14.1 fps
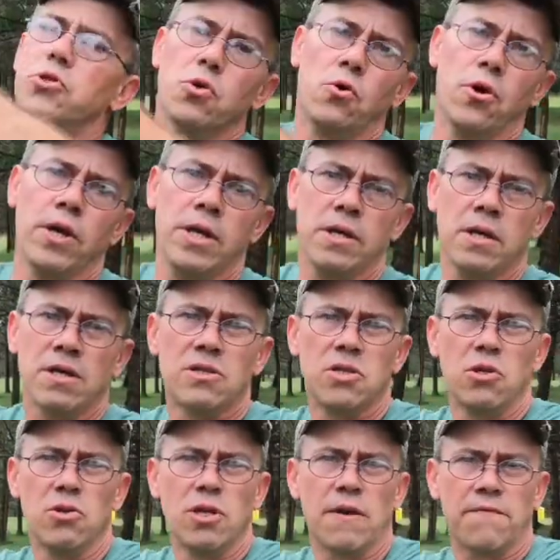join
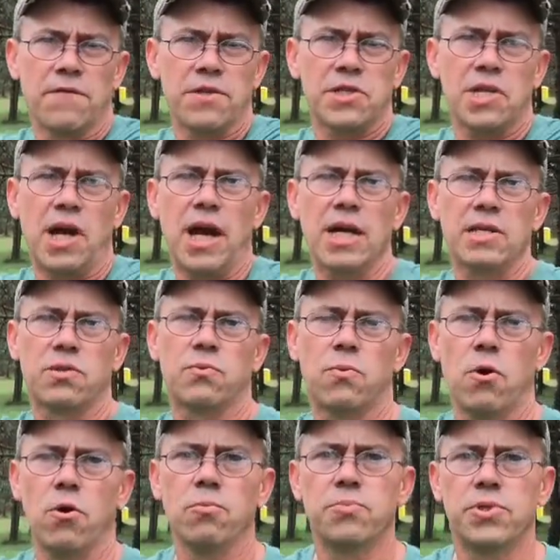two different size
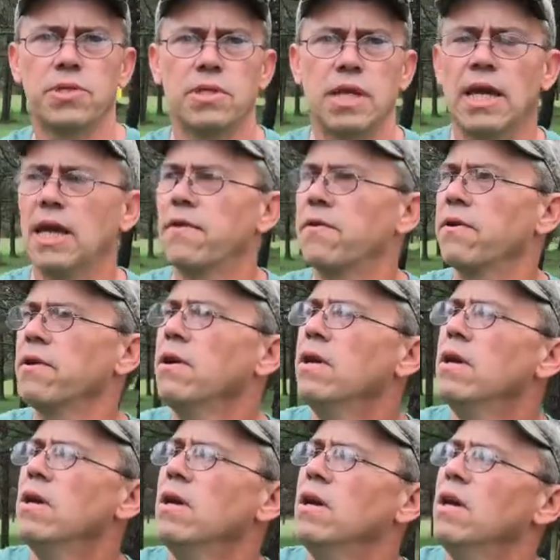ropes together.
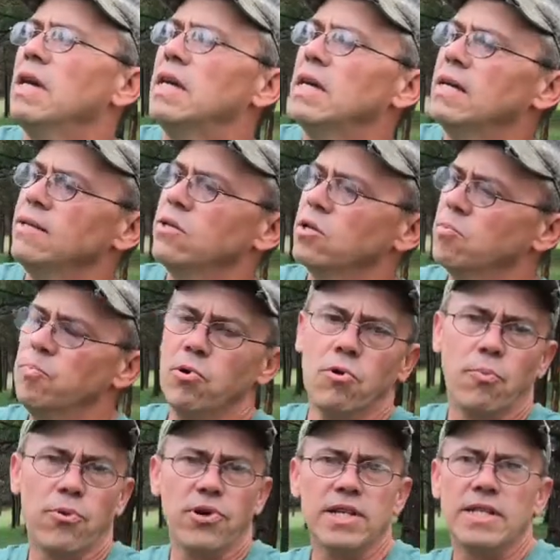And you can pull
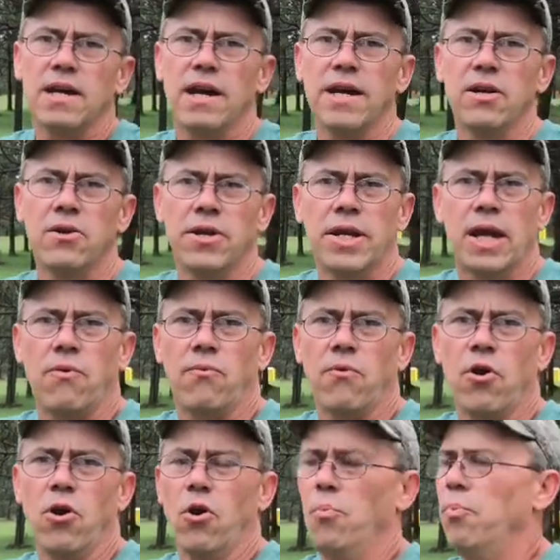pretty tight on that
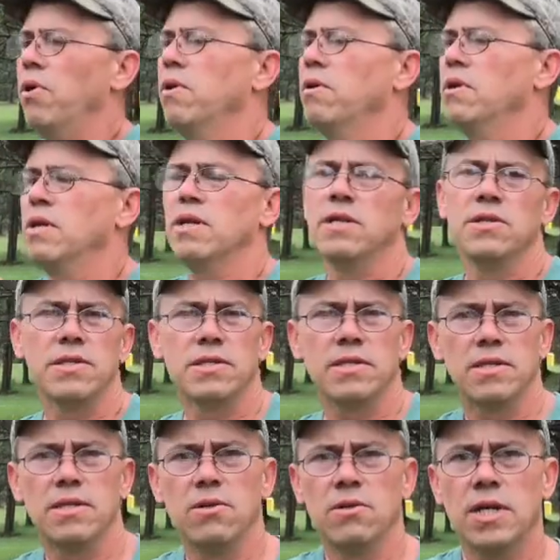rope and you can
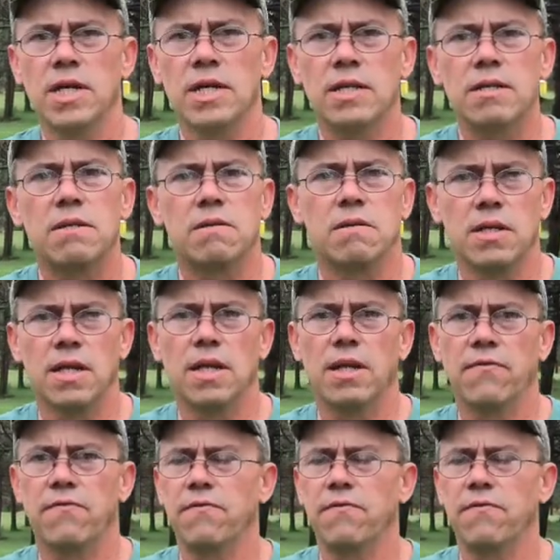still get it get it